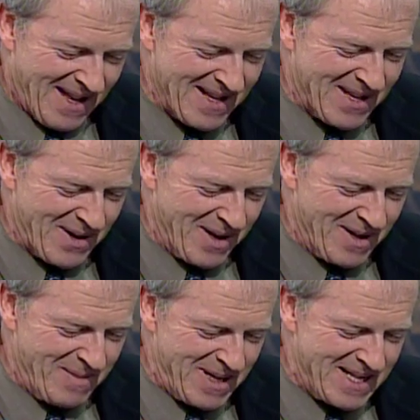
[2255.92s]
Let's go
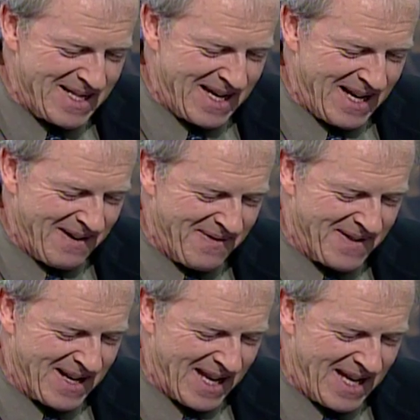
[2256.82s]
to the BCTF
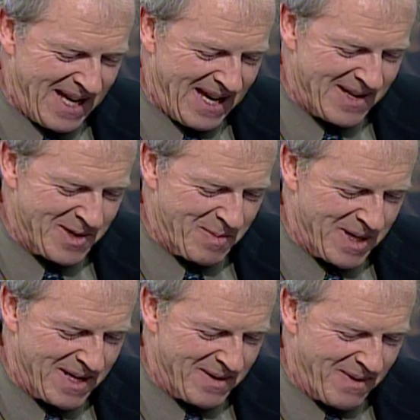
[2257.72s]
and Glenn
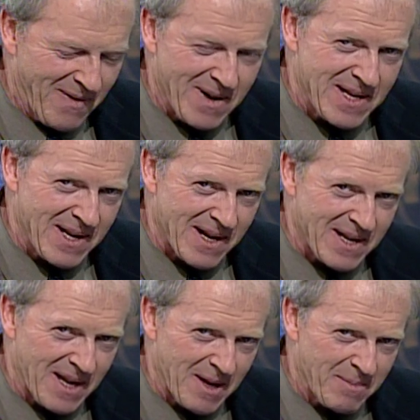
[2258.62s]
Hansman. We've already
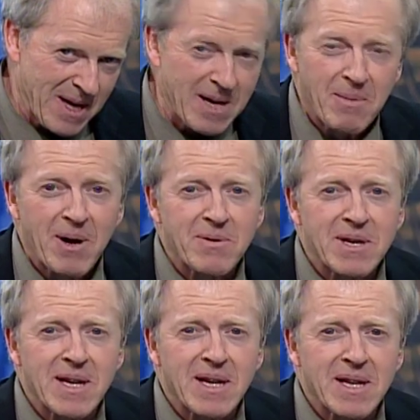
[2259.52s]
talked a little bit
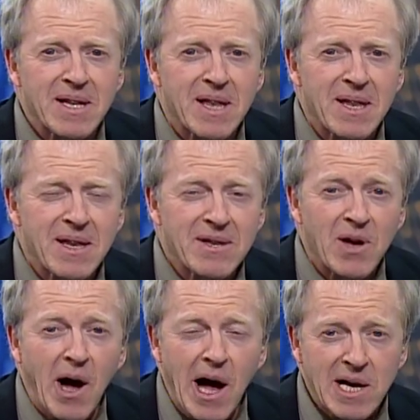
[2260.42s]
about
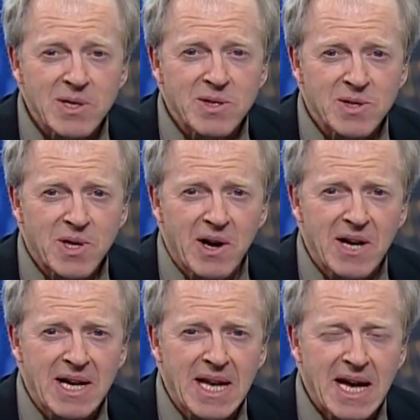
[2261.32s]
talks
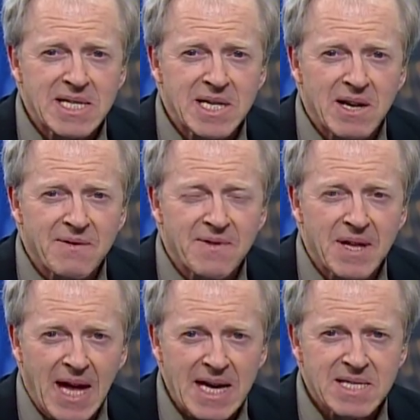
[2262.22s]
starting next year for the
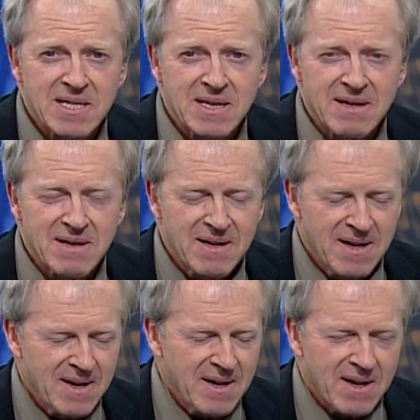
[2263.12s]
next
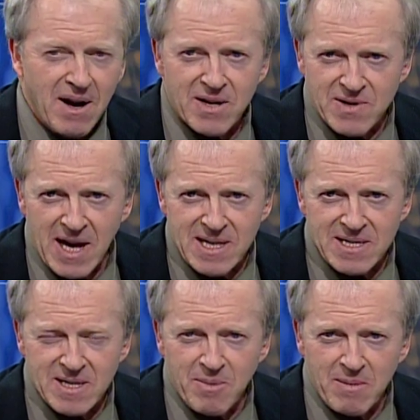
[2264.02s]
contracts
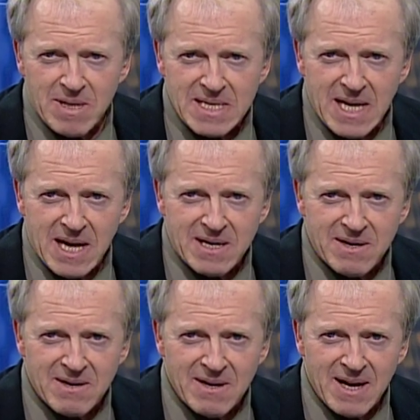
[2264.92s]
in the public
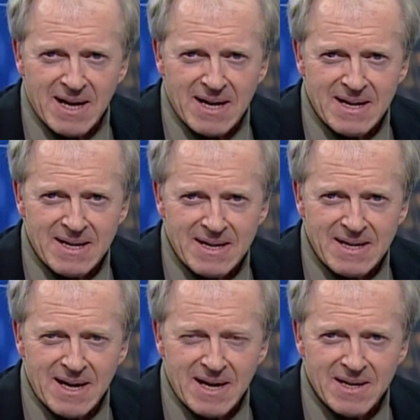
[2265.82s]
sector.
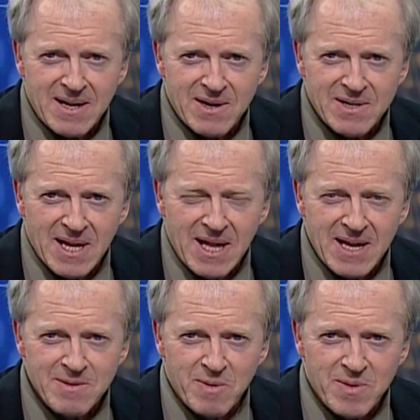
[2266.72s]
And here's Glenn
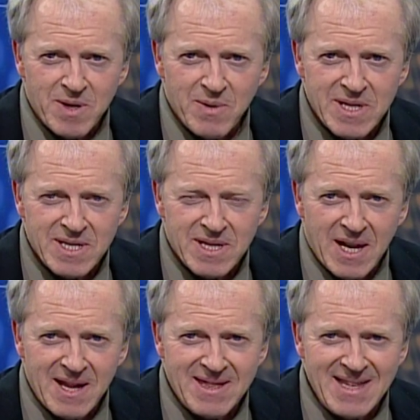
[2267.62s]
Hansman with a question
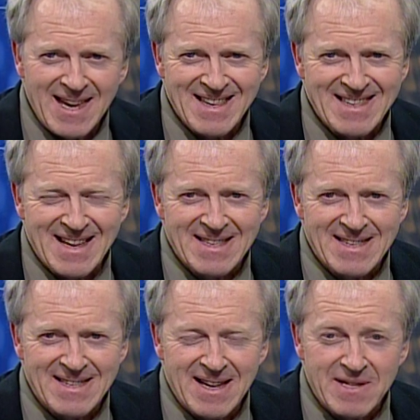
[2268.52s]
that I think sets
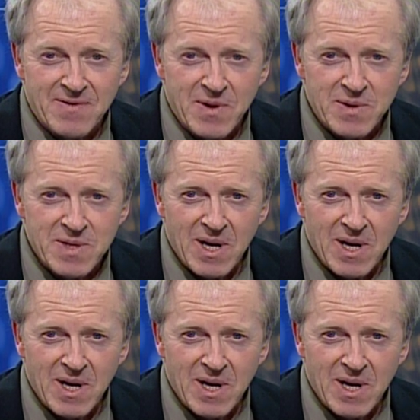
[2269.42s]
the stage for those